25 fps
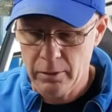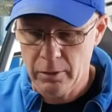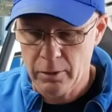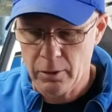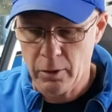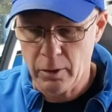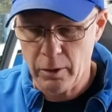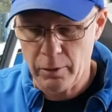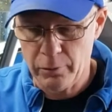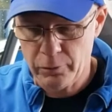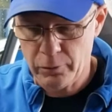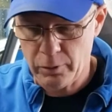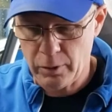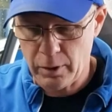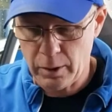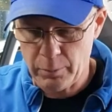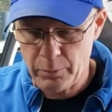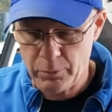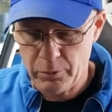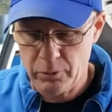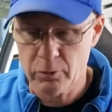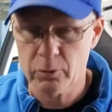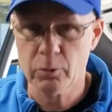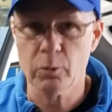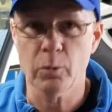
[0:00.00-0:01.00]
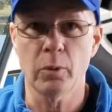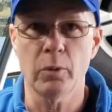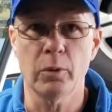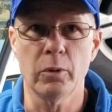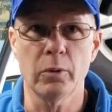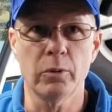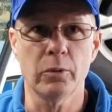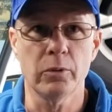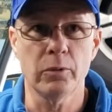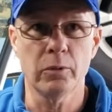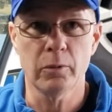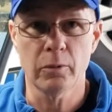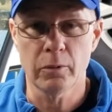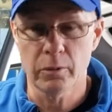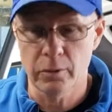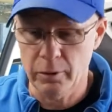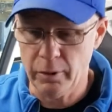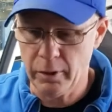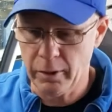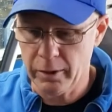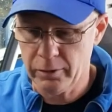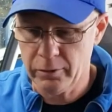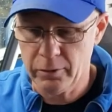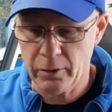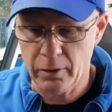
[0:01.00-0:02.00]
cough drops, squirrels,
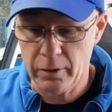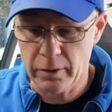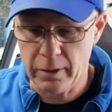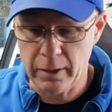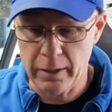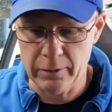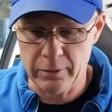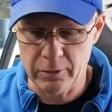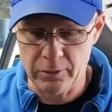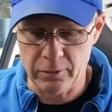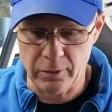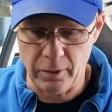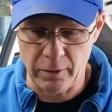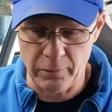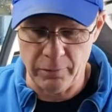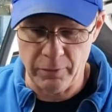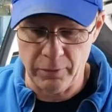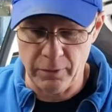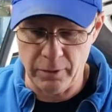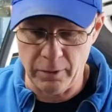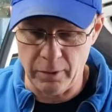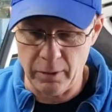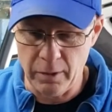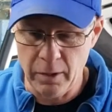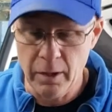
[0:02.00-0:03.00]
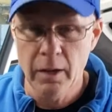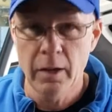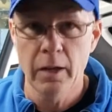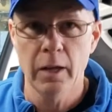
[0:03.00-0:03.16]
nuts, all kinds of stuff in there.